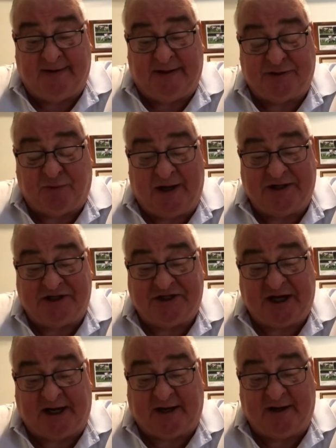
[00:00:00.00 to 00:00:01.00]
It's won
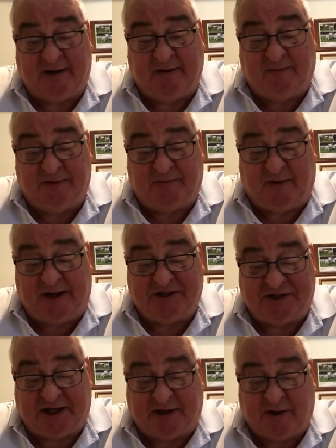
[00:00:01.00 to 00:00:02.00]
second. It ran
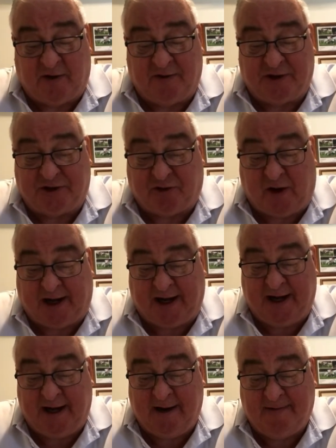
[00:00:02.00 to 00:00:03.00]
second on the track
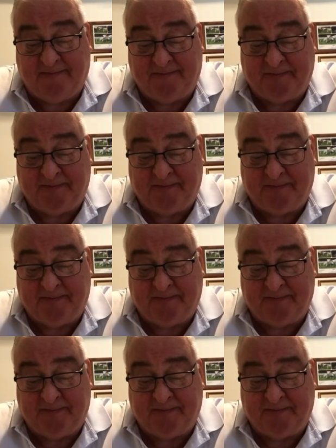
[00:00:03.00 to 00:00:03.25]
here